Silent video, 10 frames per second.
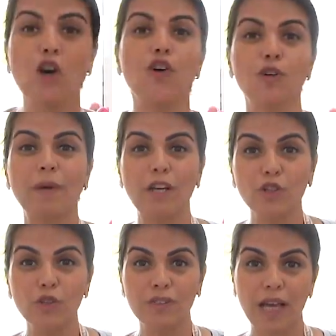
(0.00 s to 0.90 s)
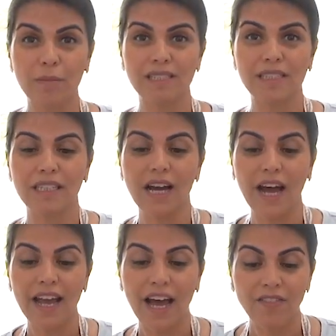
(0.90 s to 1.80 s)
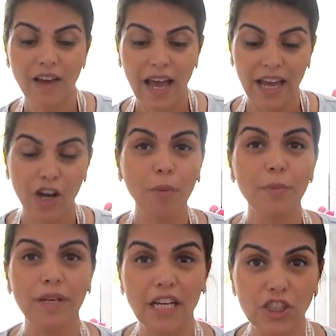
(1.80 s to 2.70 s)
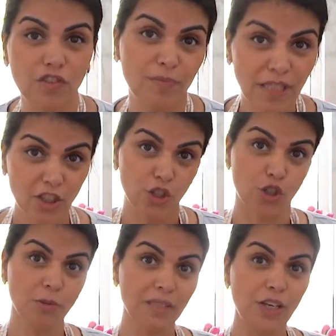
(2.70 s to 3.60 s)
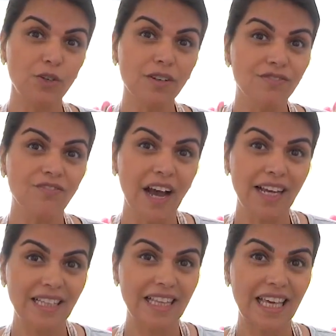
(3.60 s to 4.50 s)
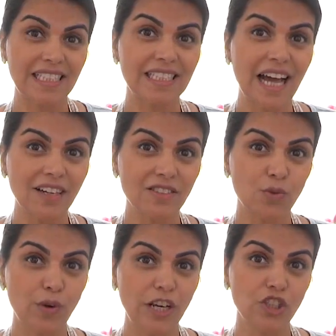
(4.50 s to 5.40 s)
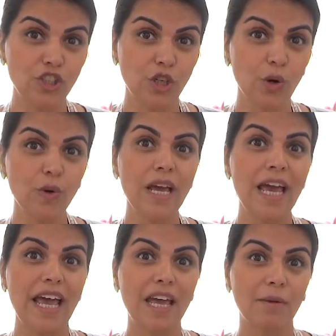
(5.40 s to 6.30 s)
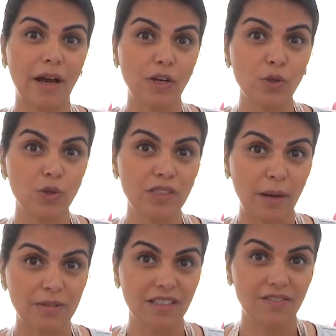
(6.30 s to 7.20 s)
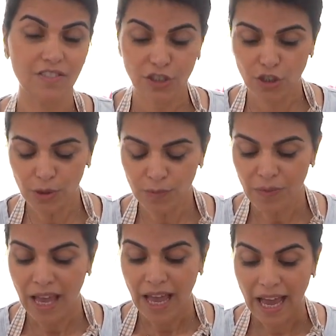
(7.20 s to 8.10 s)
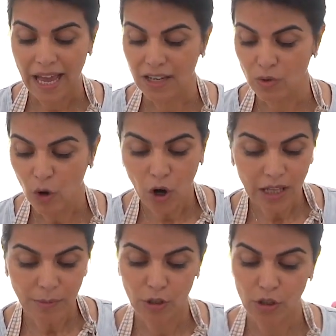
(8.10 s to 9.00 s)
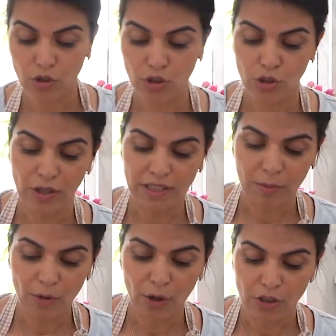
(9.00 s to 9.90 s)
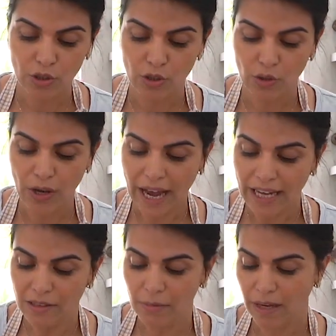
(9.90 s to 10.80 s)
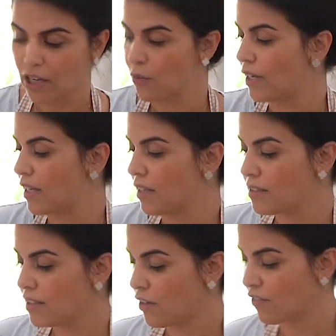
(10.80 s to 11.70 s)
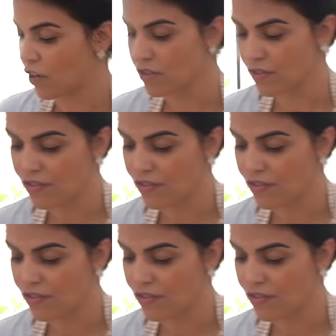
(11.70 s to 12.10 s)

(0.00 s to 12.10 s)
For my Cuckoo Sabzi, I have a combination of mixed herbs, and you can find the exact ratio in my Cuckoo Sabzi video. And all I'm going to do is I'm going to add my ingredients. Here I've got some